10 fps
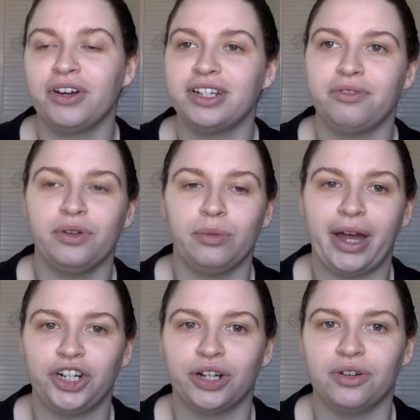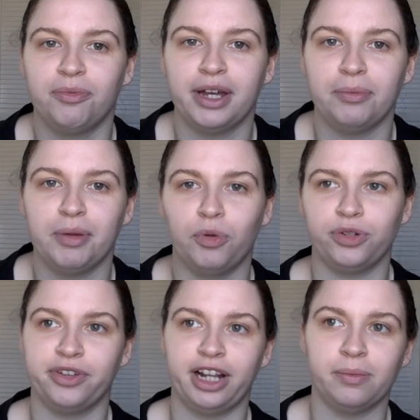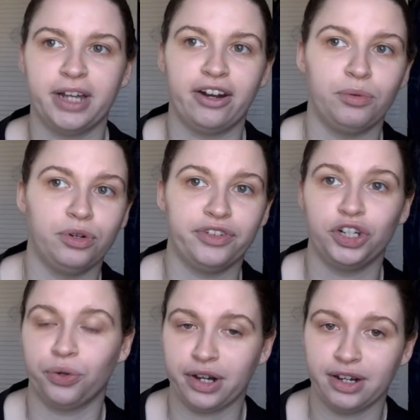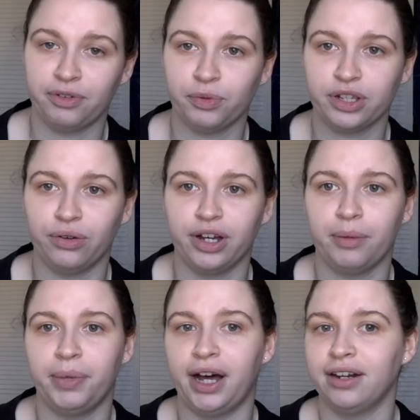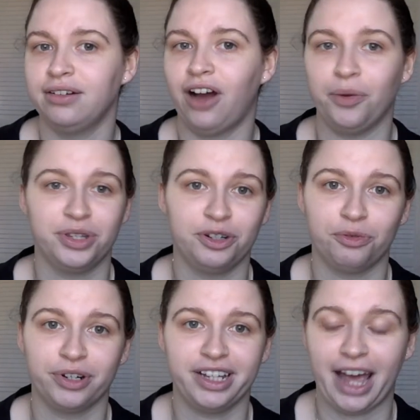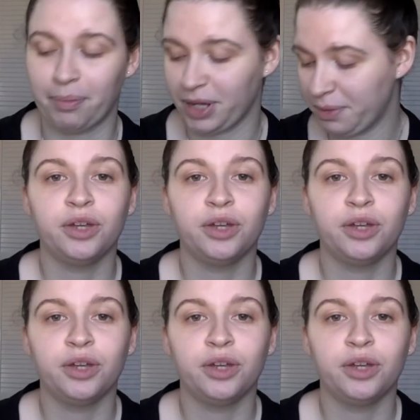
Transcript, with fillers: I did feel the magic could have been a bit more developed and I would have enjoyed it if it was longer, but I was still really happy.